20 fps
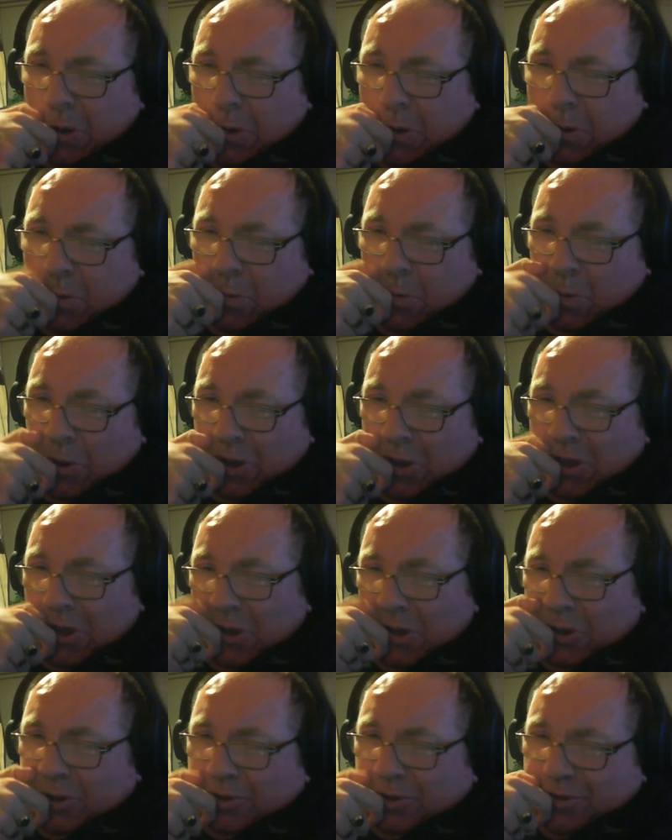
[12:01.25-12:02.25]
We
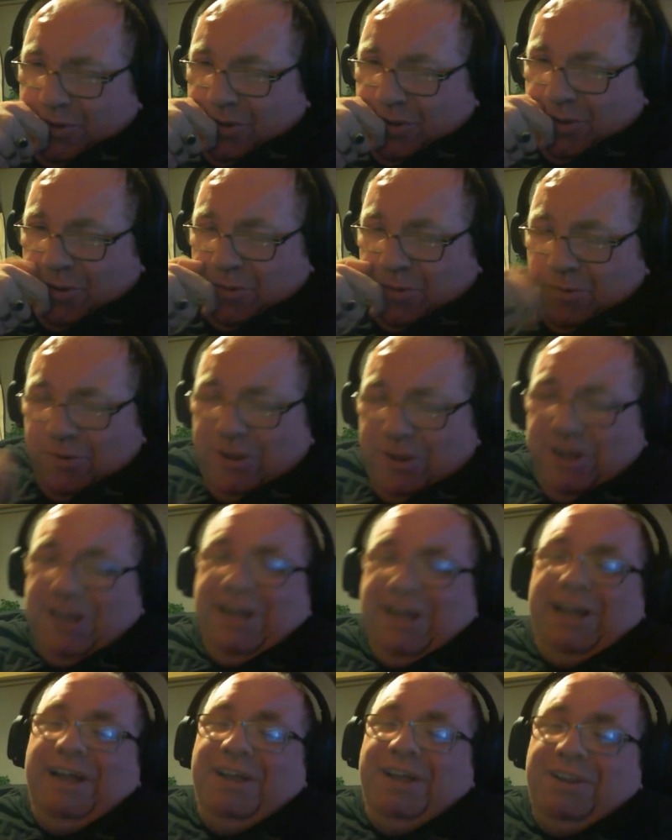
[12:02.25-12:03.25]
also
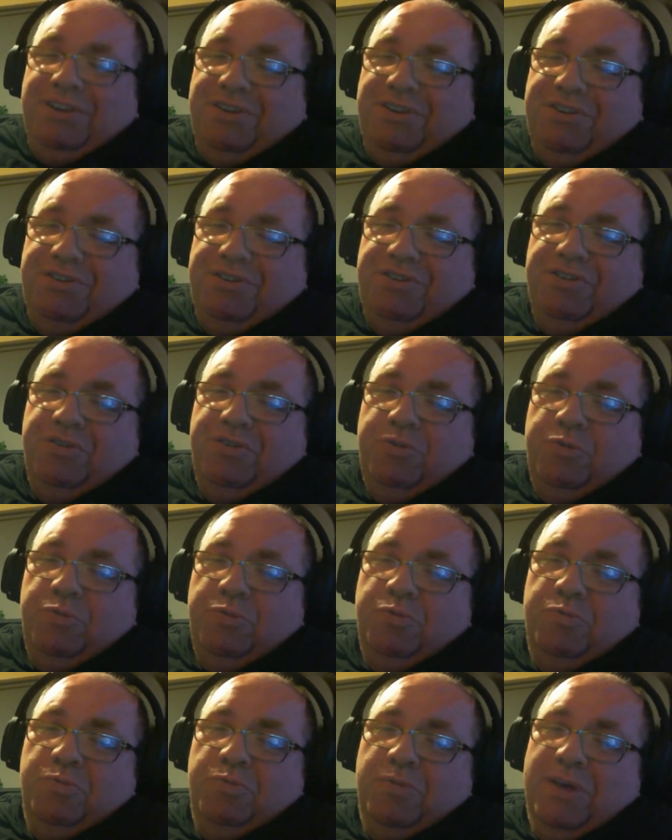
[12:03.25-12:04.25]
had
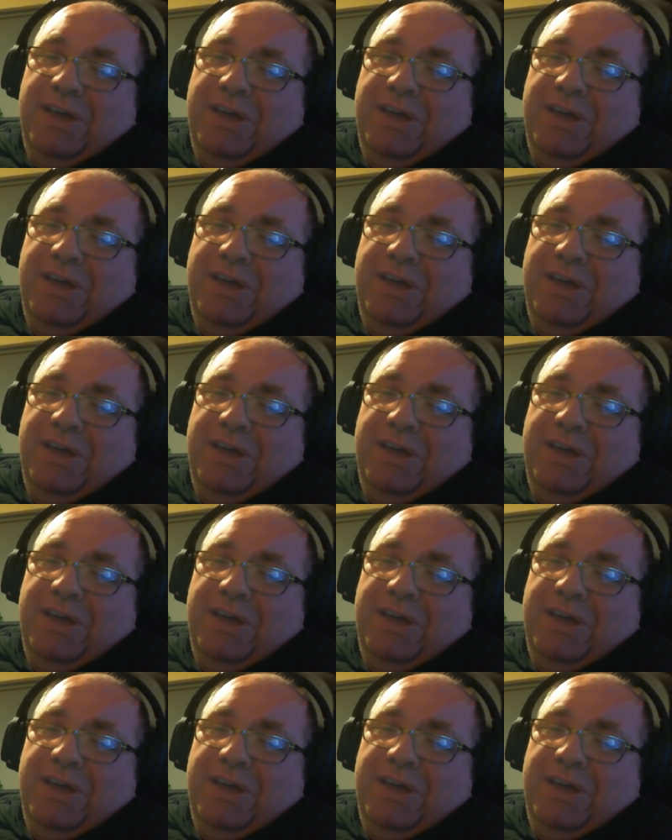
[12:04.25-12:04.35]
to